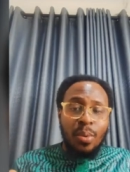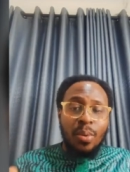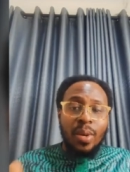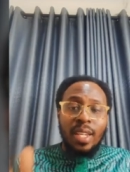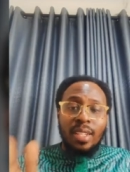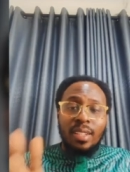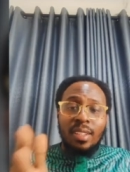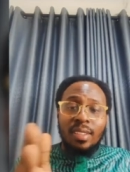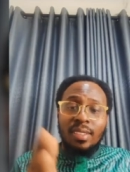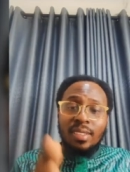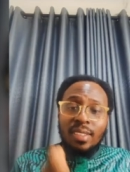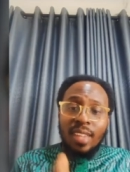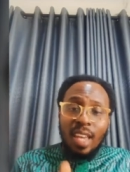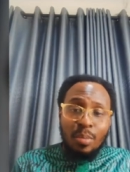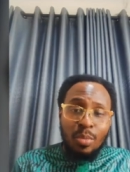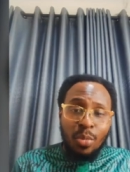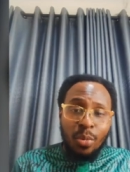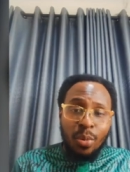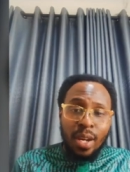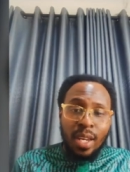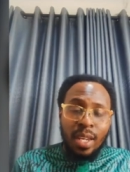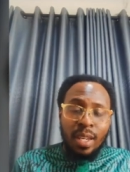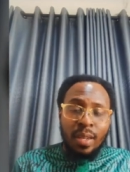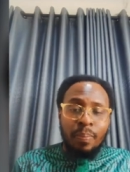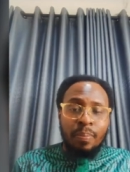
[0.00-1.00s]
in the same
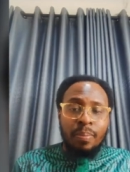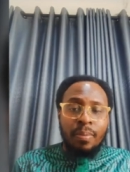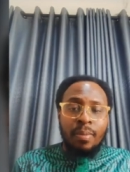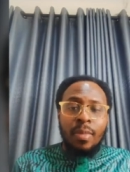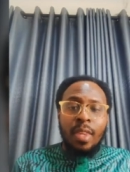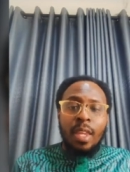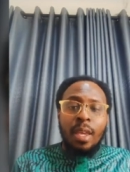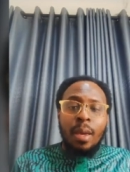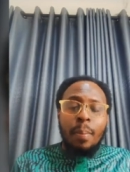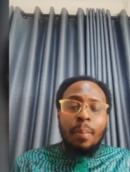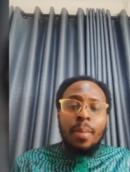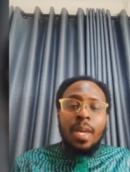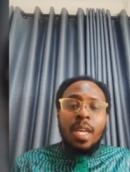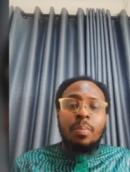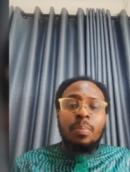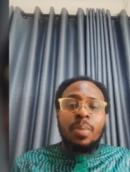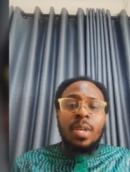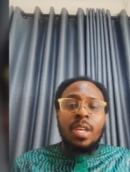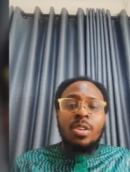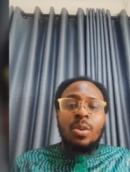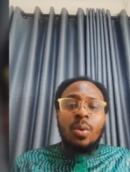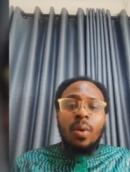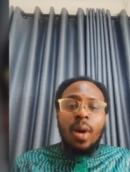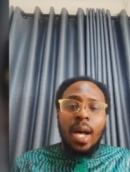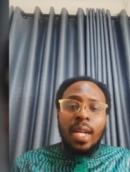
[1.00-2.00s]
way, maybe
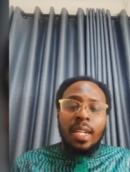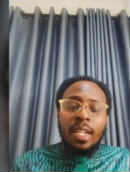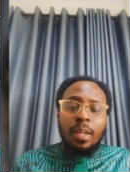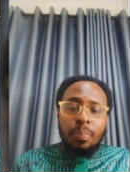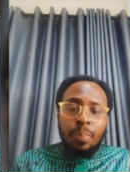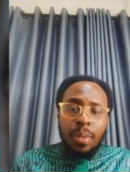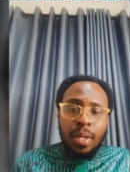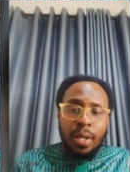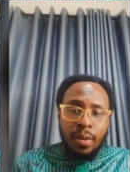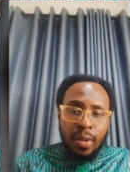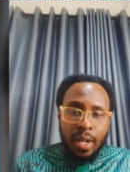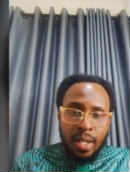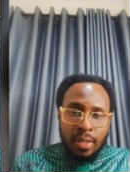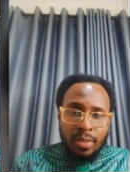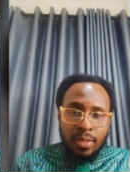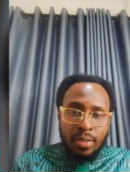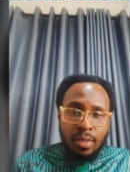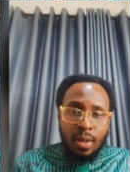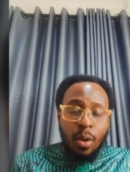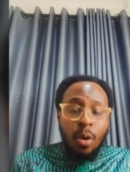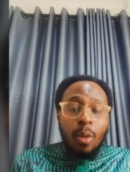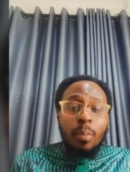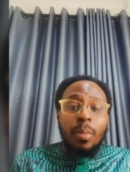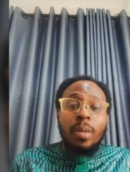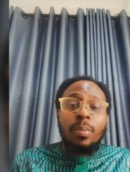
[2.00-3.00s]
you had a parent,
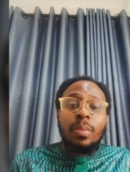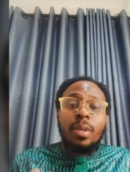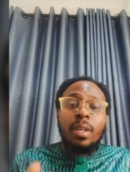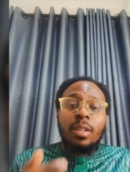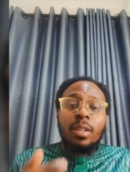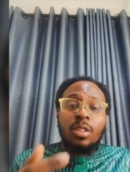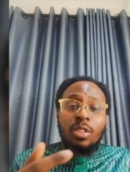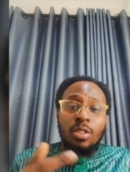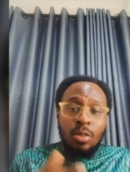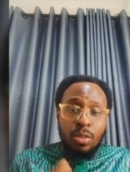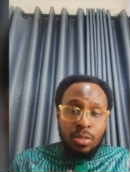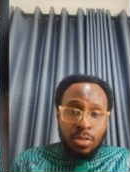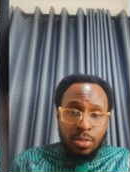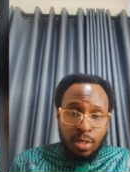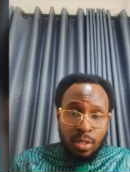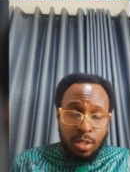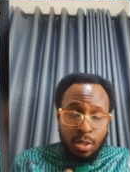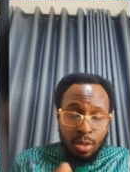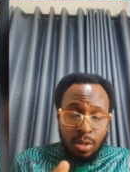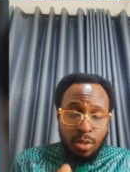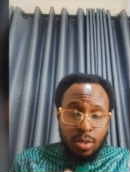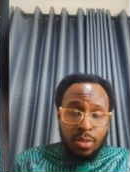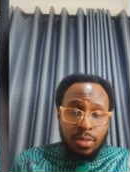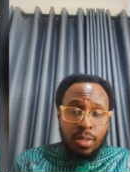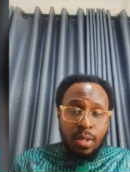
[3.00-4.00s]
or maybe you
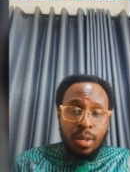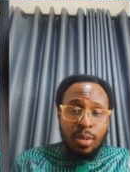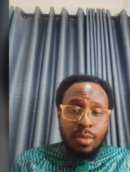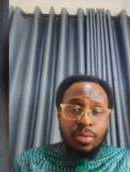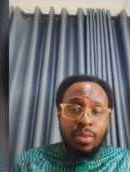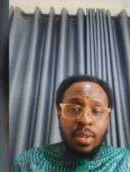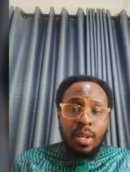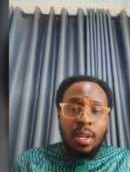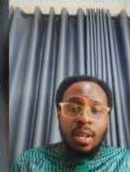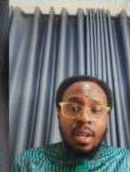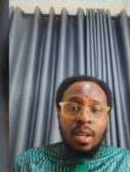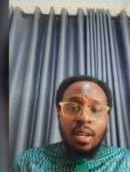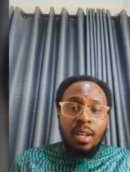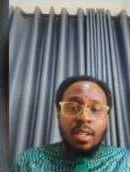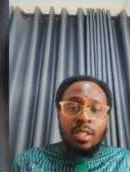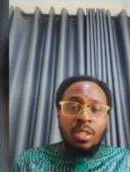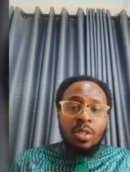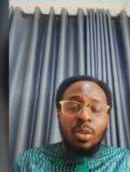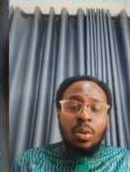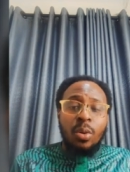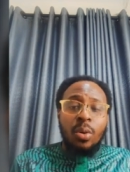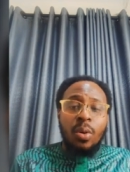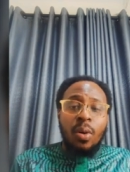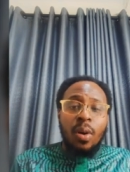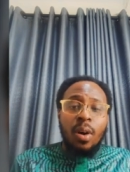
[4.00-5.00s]
yourself,
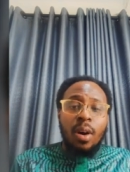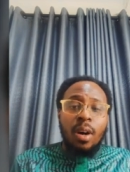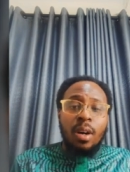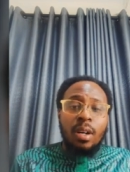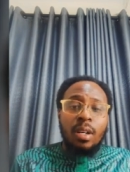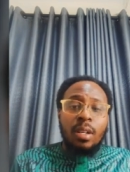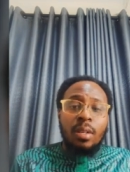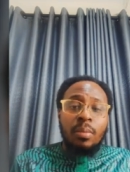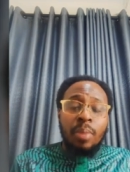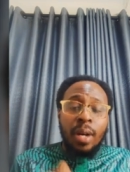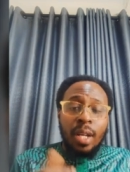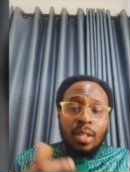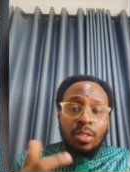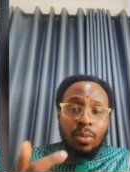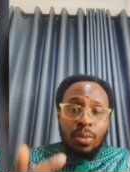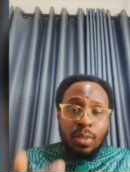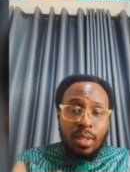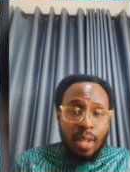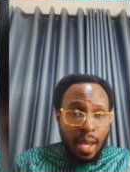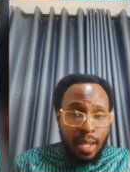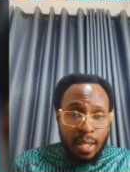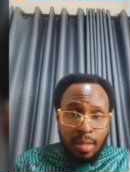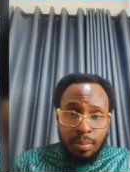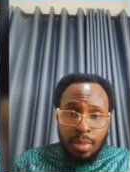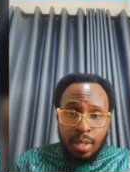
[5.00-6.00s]
you battled
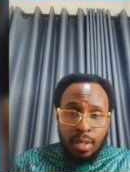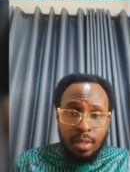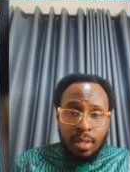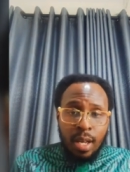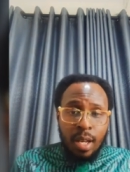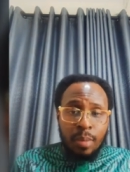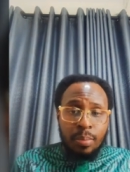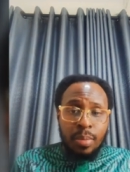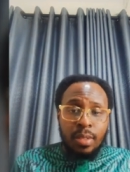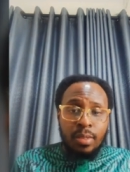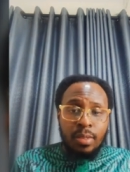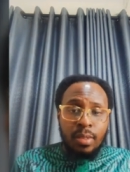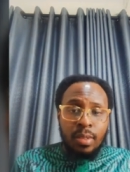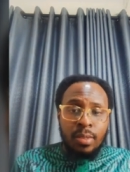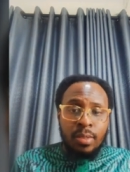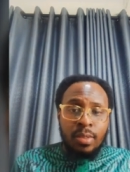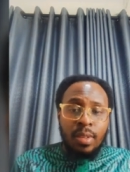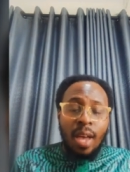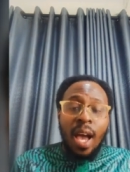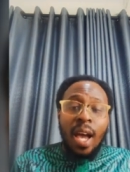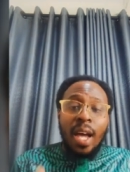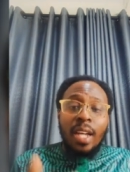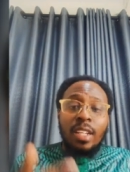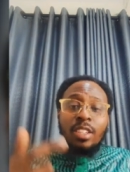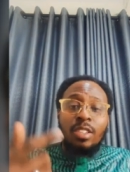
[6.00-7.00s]
diabetes
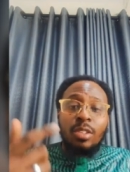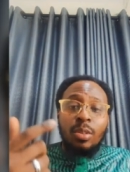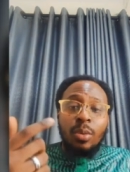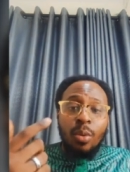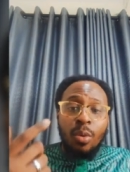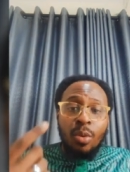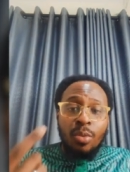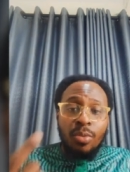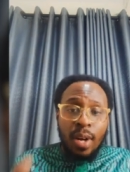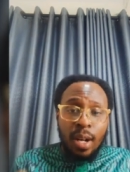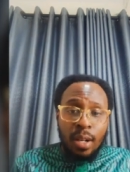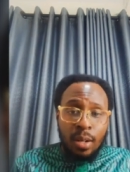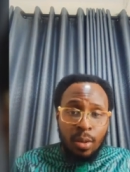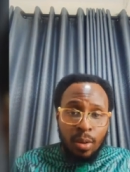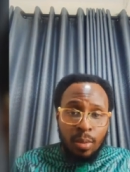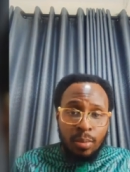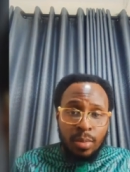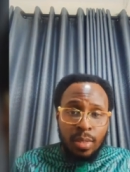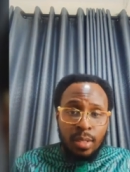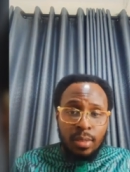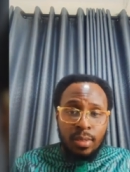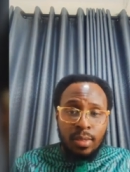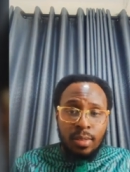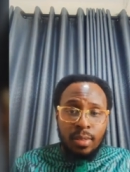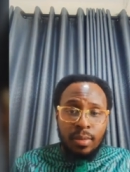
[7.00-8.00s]
and you overcome
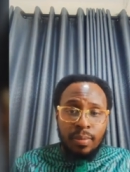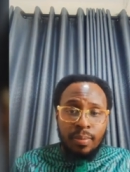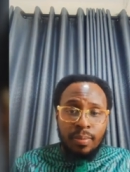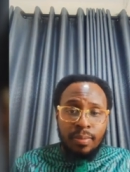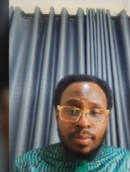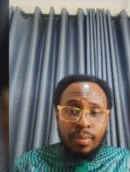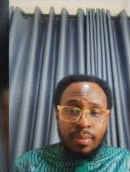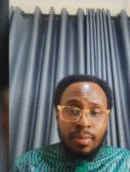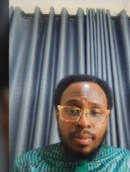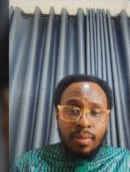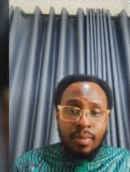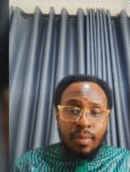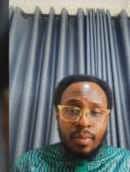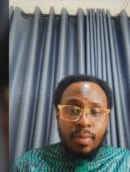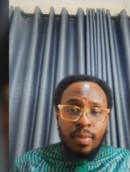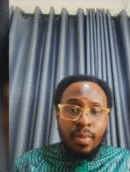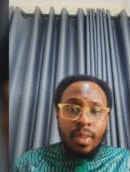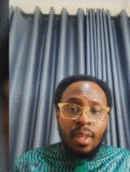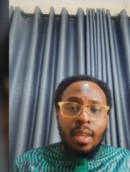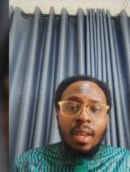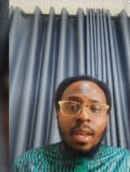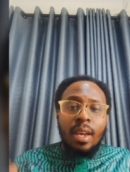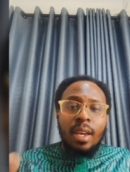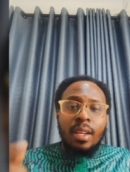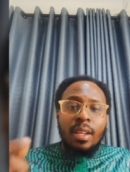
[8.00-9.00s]
it.
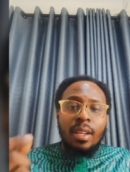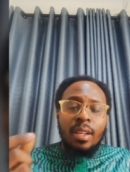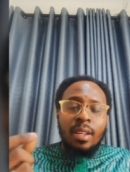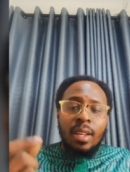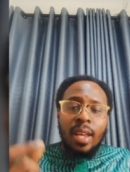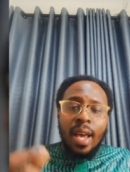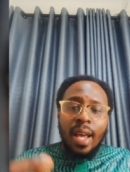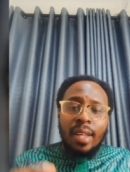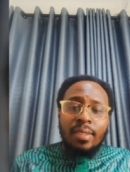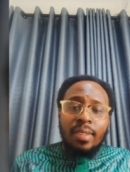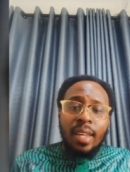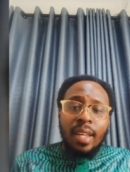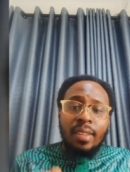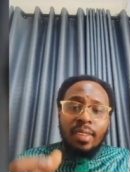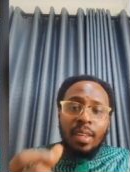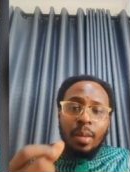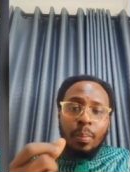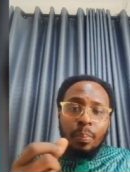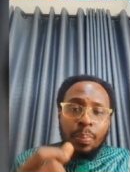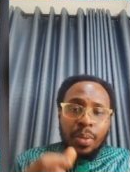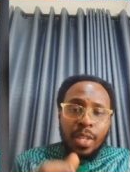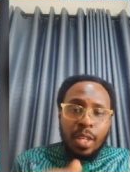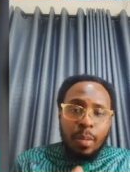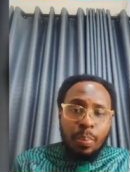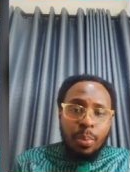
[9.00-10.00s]
There are certain
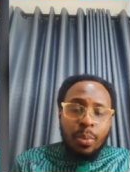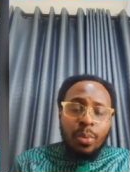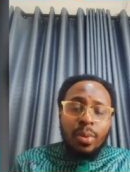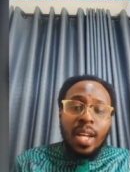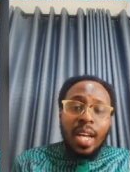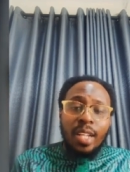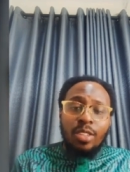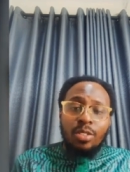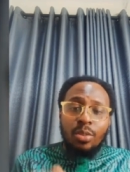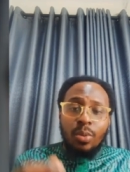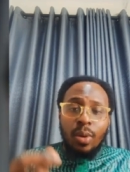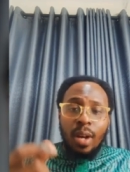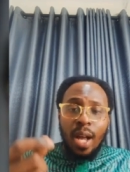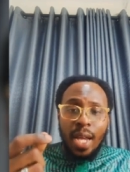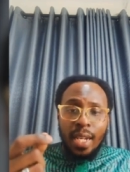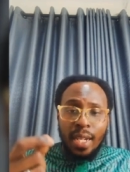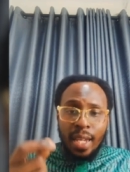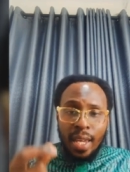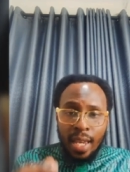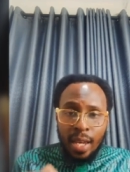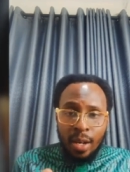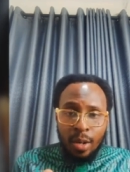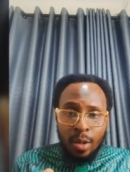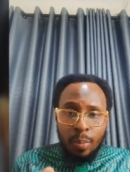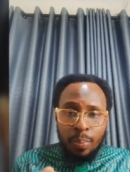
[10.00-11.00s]
people that you can
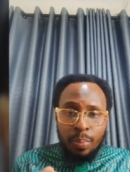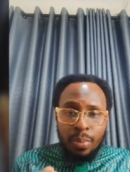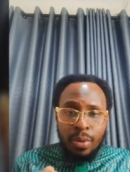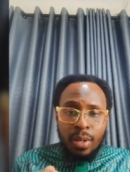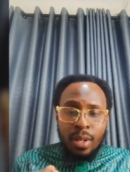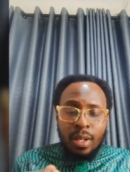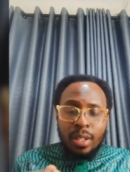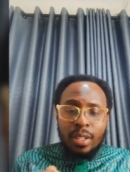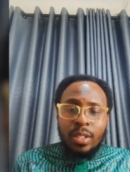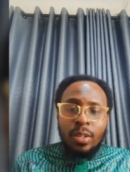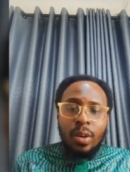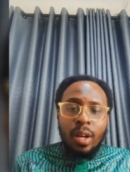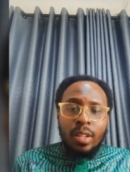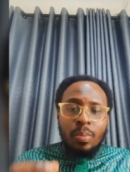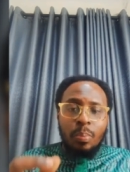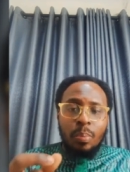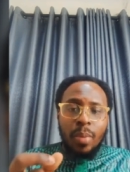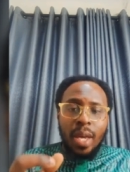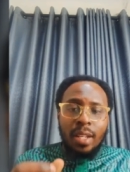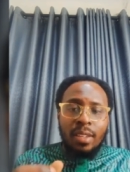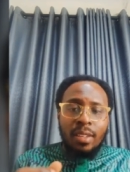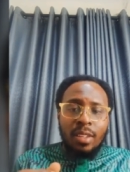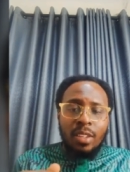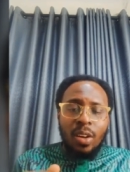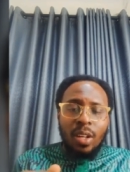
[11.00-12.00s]
help,
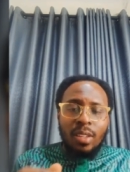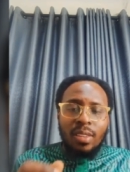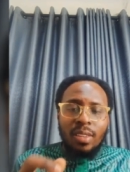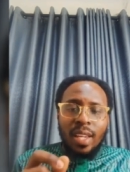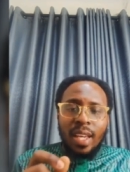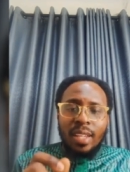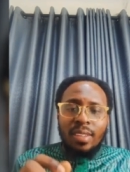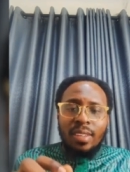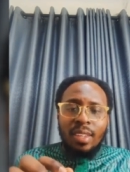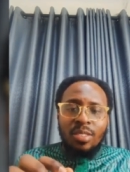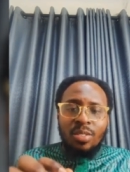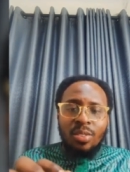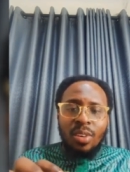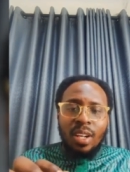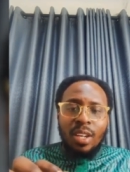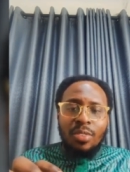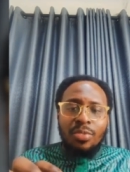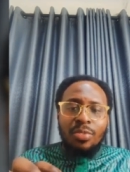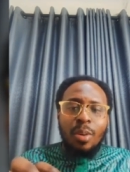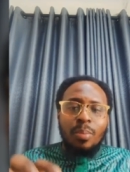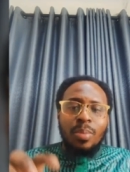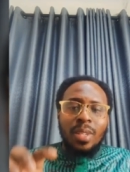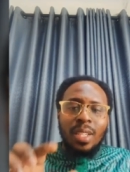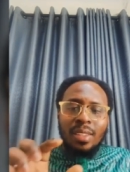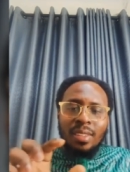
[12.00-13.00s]
not necessarily
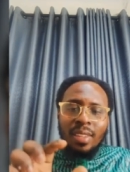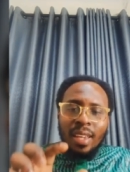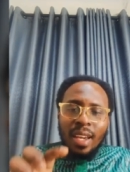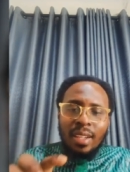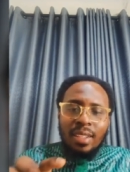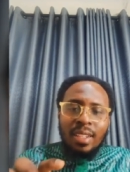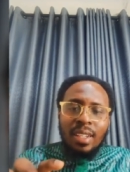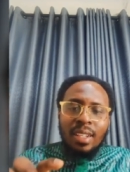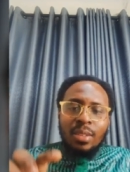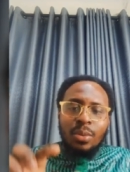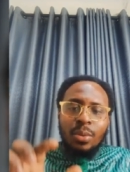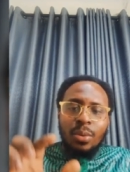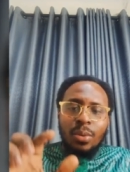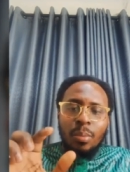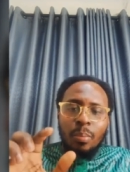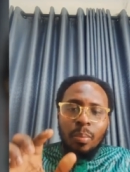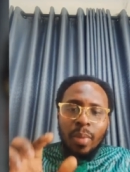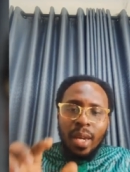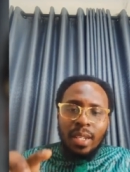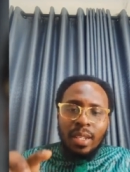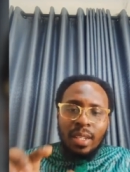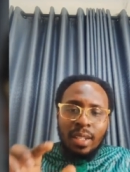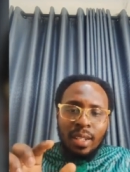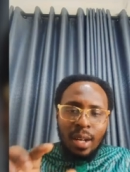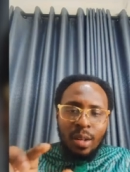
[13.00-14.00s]
from the technical
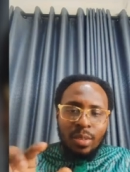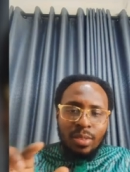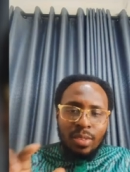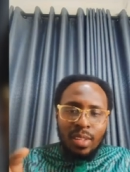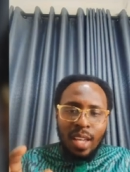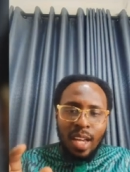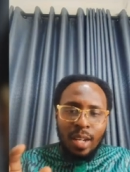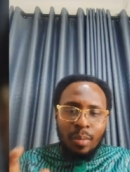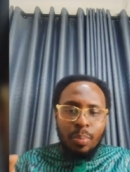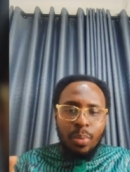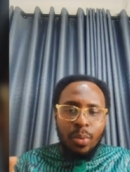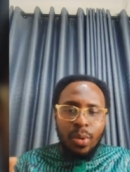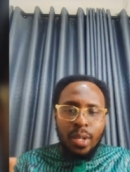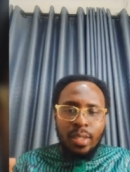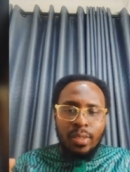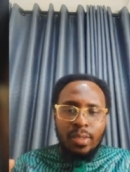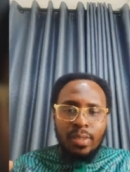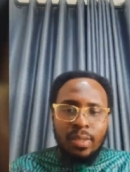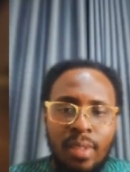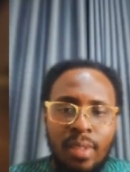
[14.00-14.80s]
medical standpoint,